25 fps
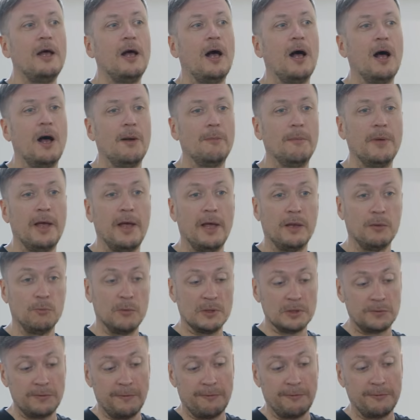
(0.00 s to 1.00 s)
And
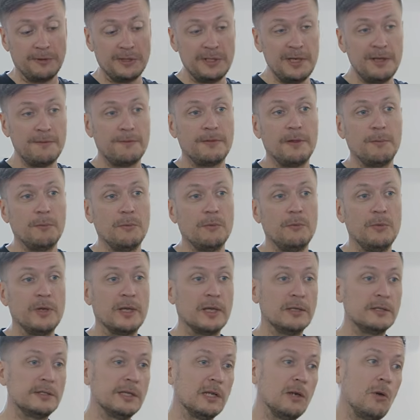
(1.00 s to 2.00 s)
once we've received them, we
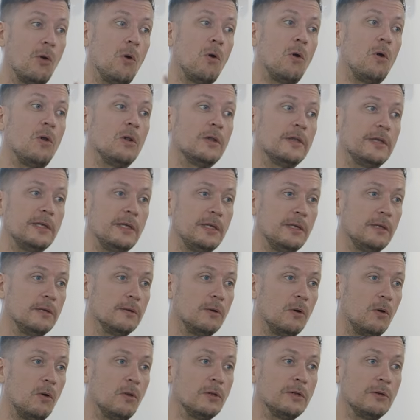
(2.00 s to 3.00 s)
can tell all the
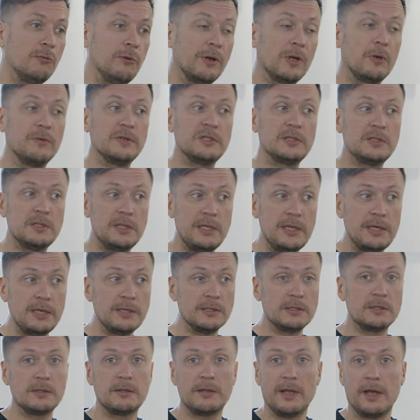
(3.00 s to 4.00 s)

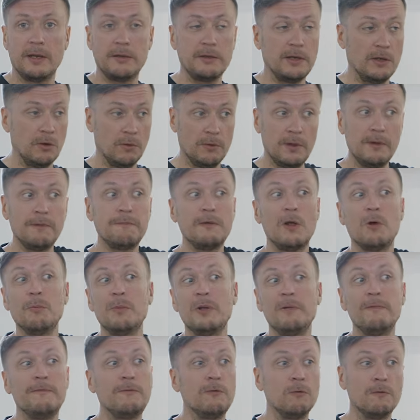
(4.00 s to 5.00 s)
requestees that they've now
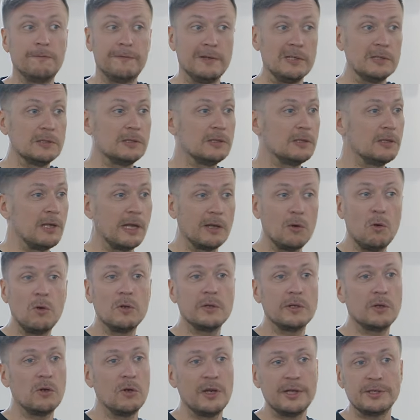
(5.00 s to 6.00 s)
been fulfilled. Like
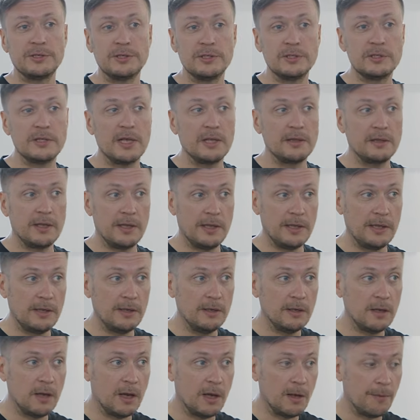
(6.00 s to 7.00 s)
all the collections that they